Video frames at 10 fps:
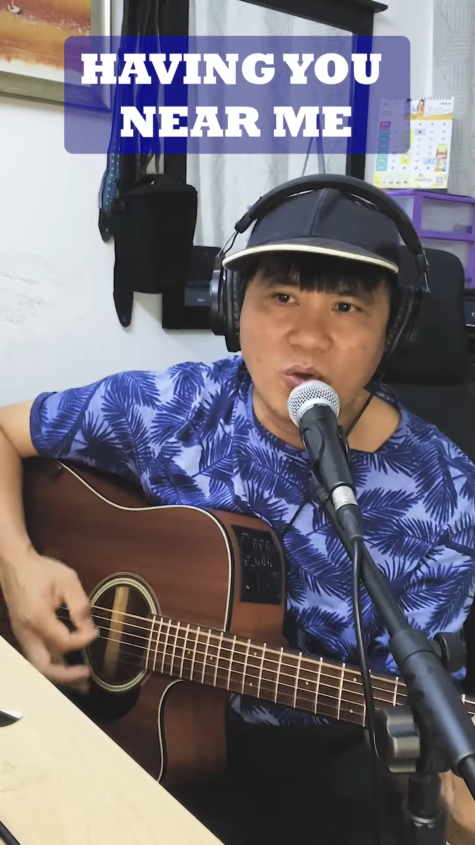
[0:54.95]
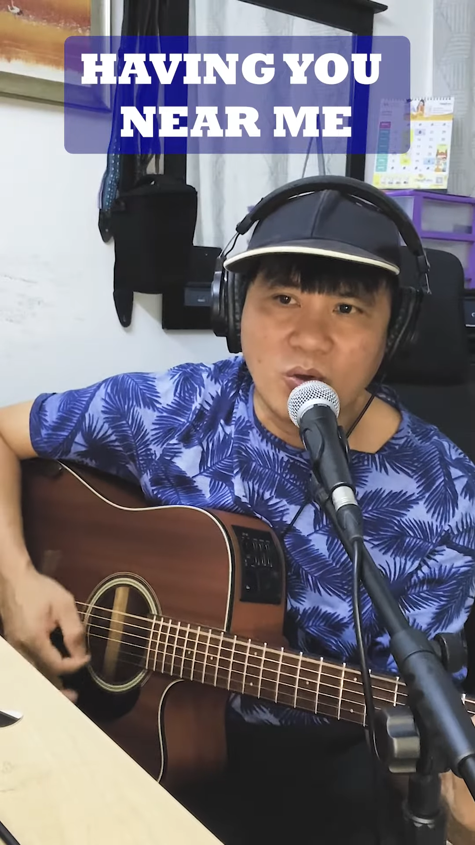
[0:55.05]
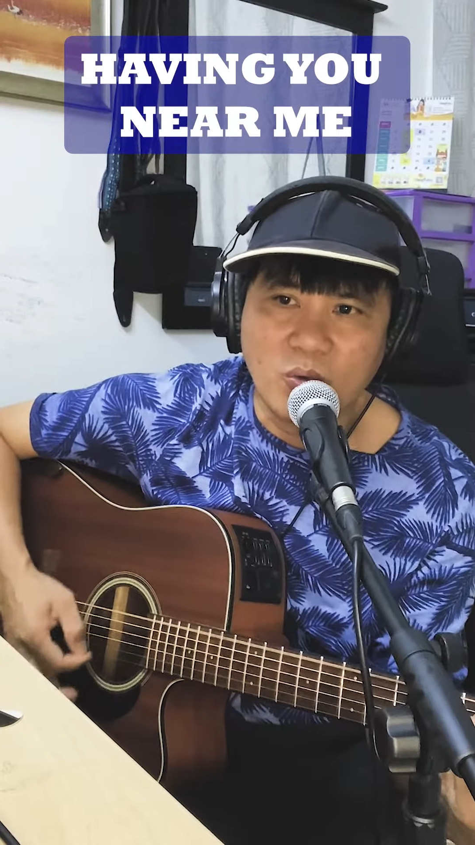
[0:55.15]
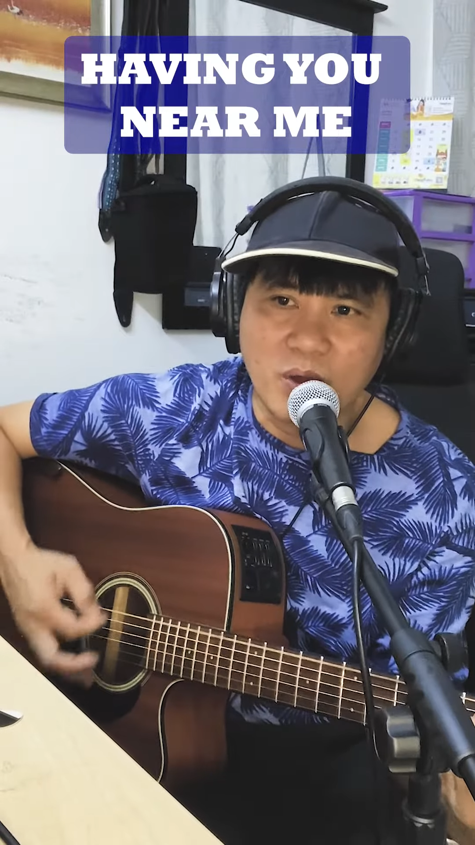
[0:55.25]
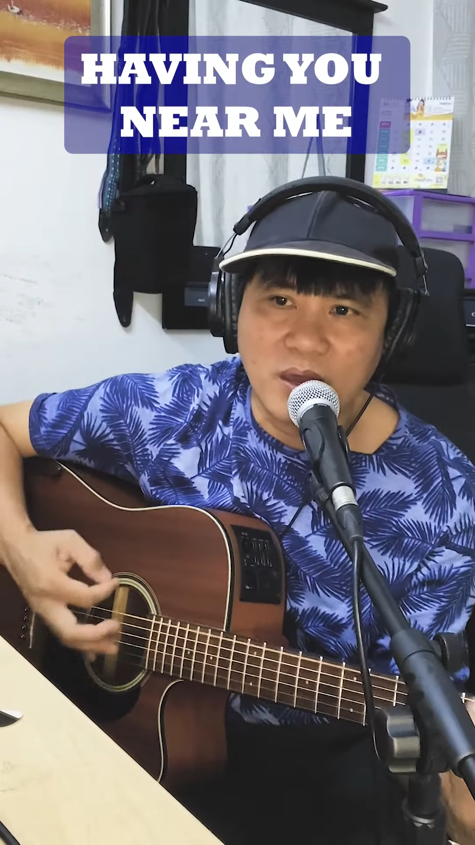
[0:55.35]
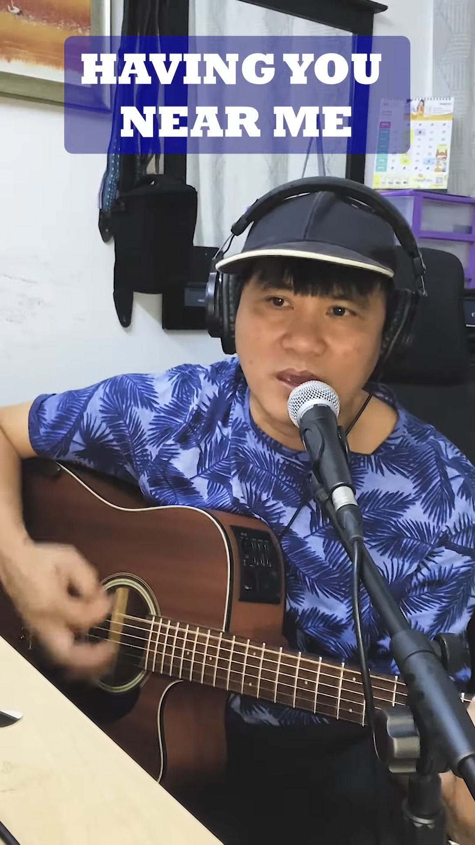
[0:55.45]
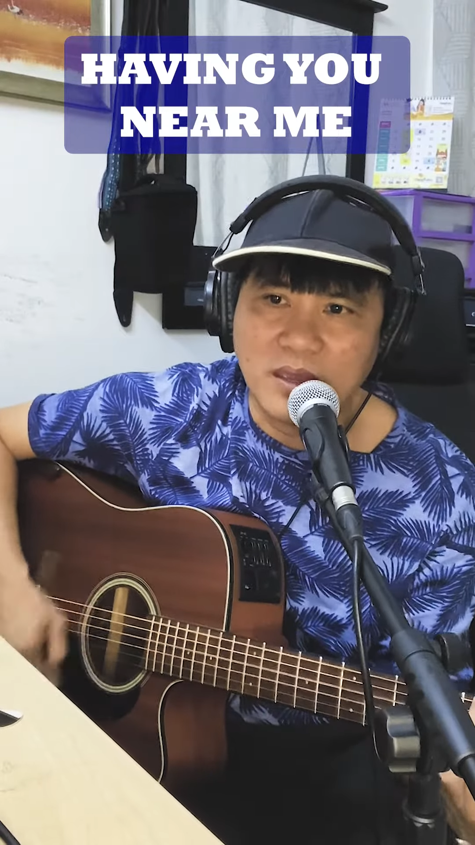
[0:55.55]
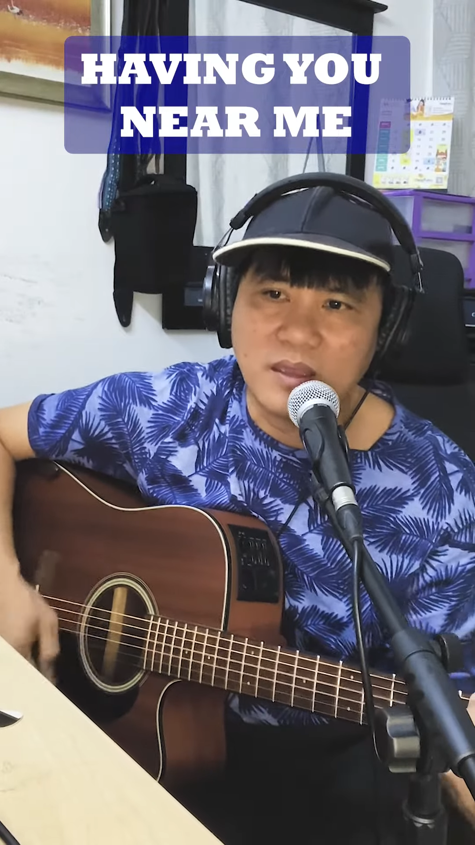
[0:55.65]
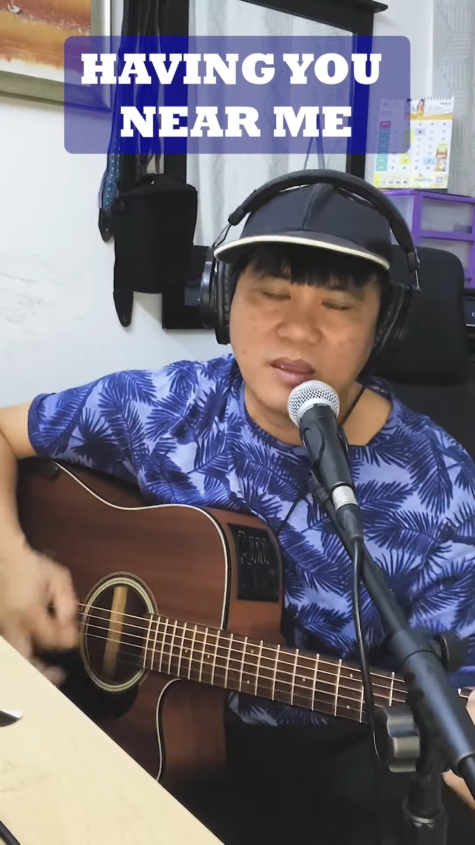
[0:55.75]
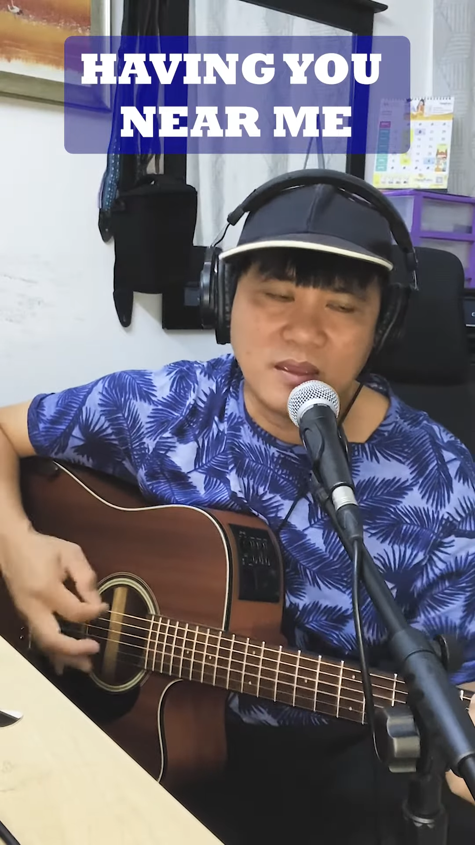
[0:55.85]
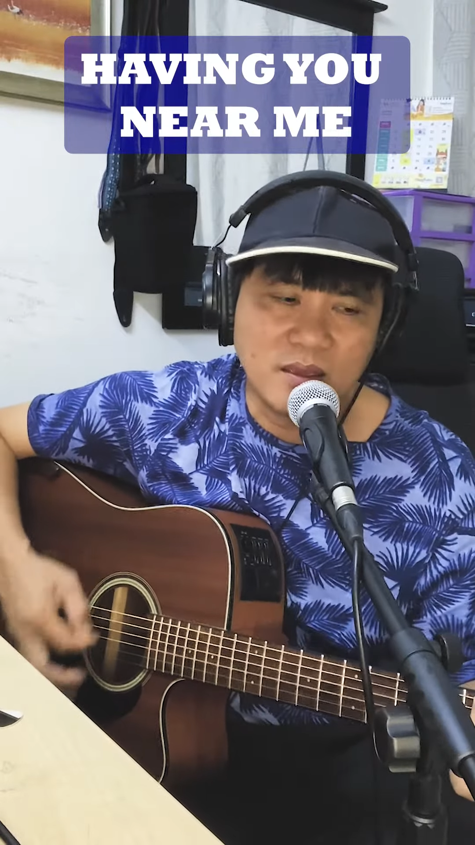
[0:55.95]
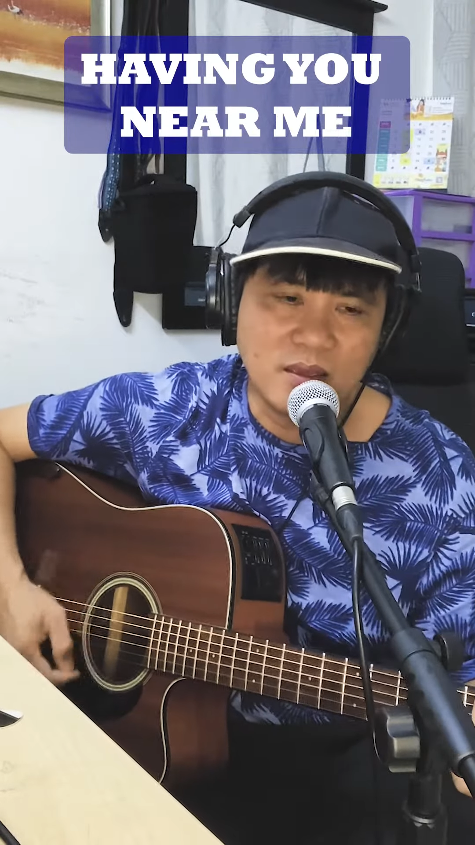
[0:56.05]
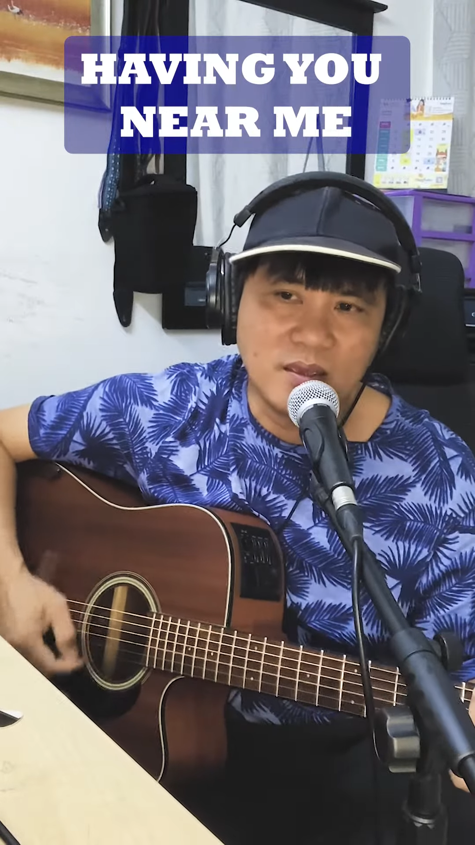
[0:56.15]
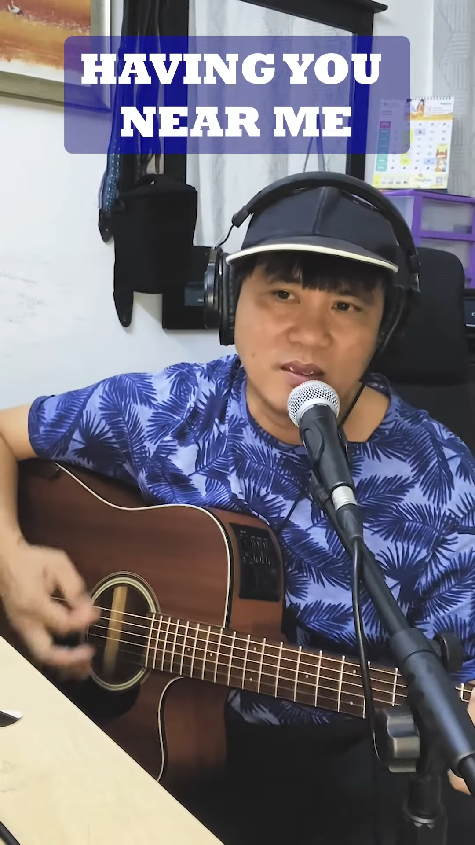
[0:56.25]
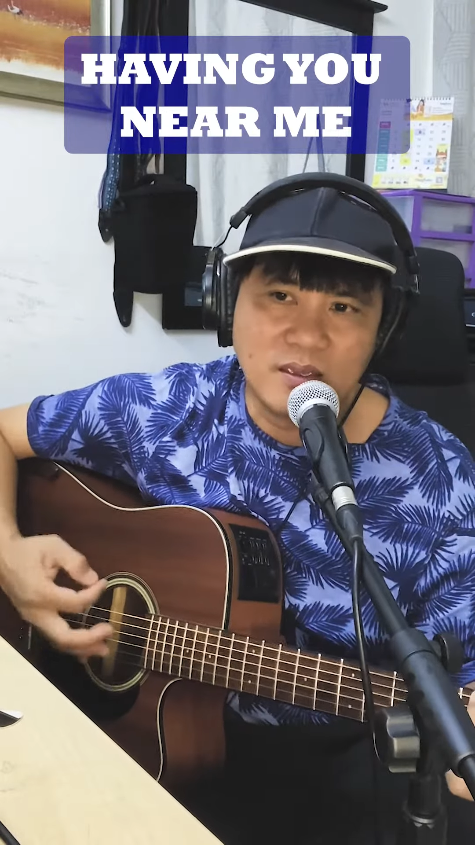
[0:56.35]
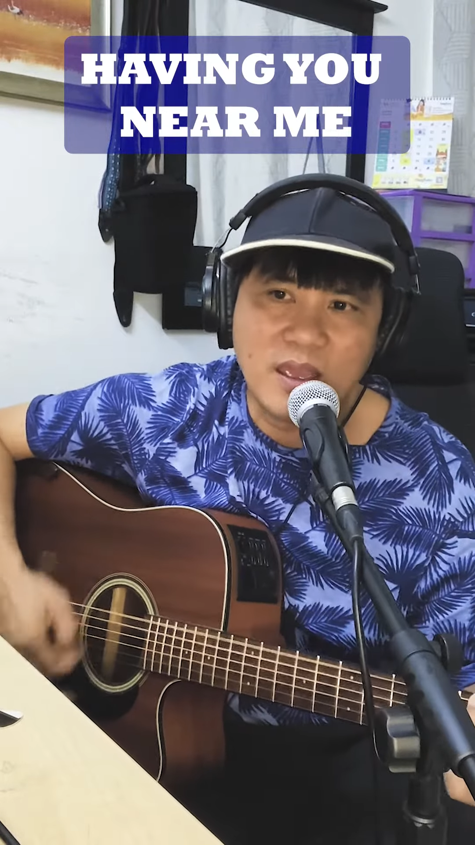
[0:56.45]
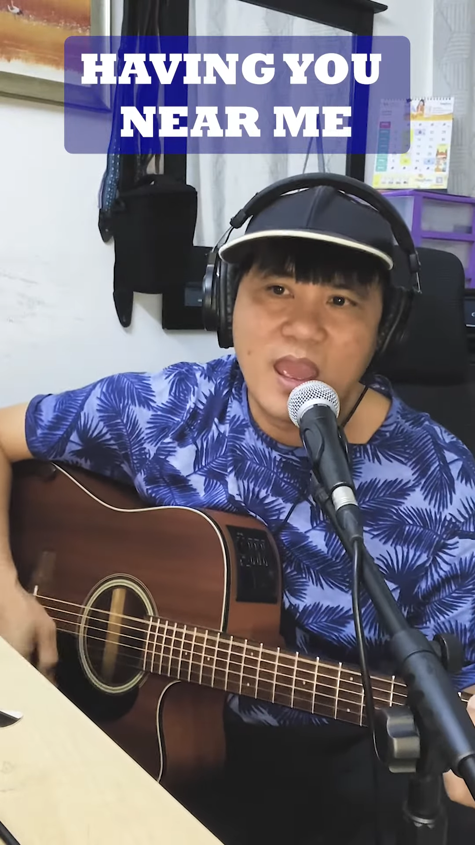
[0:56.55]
away.